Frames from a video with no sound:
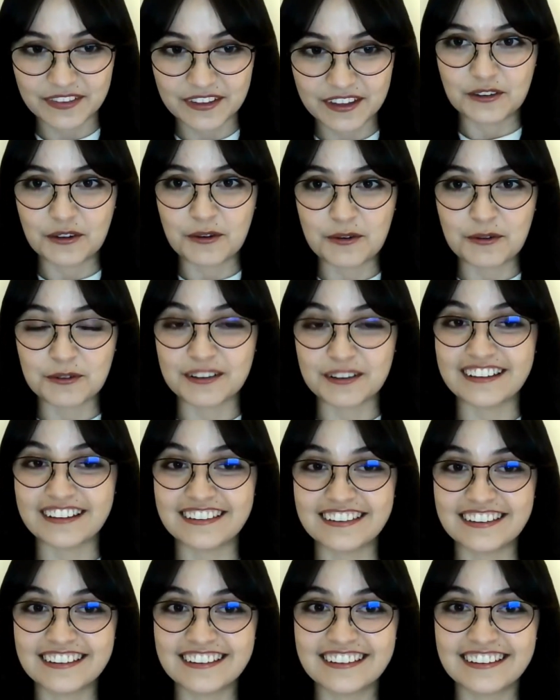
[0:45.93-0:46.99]
So
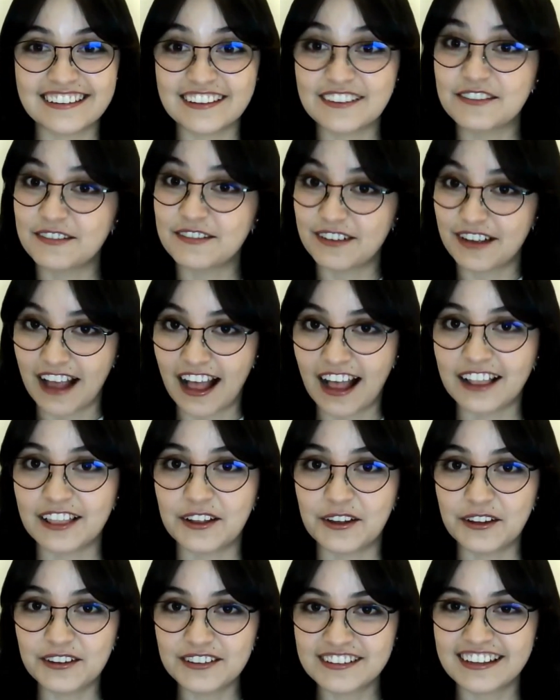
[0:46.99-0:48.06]
this is a
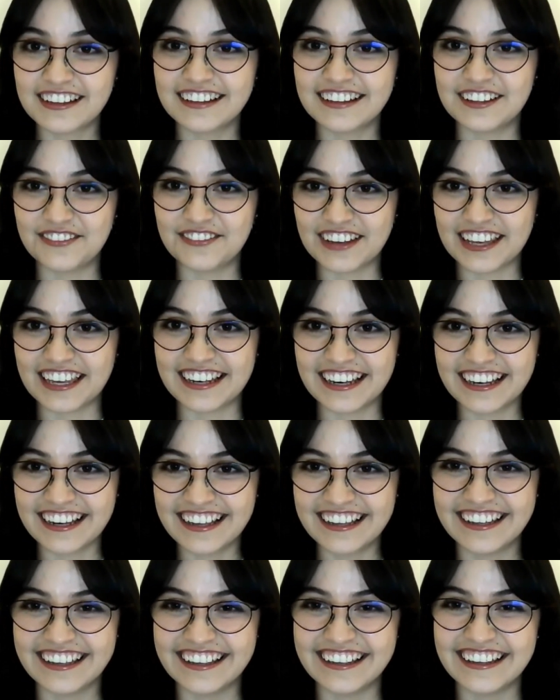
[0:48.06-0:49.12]
lot at the beginning.
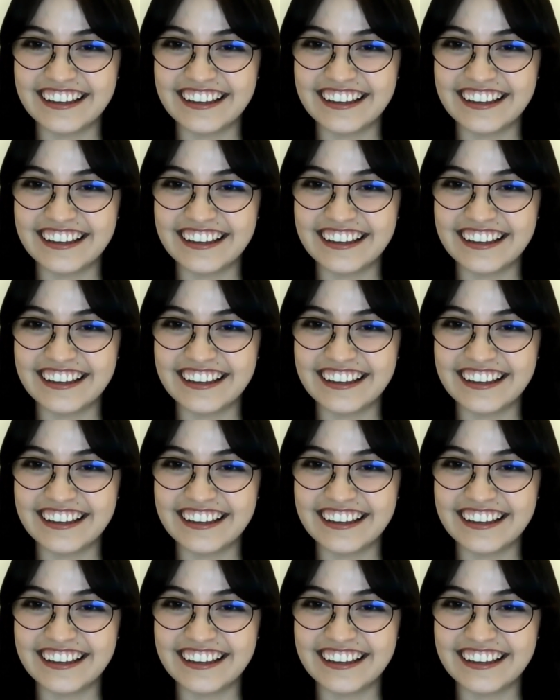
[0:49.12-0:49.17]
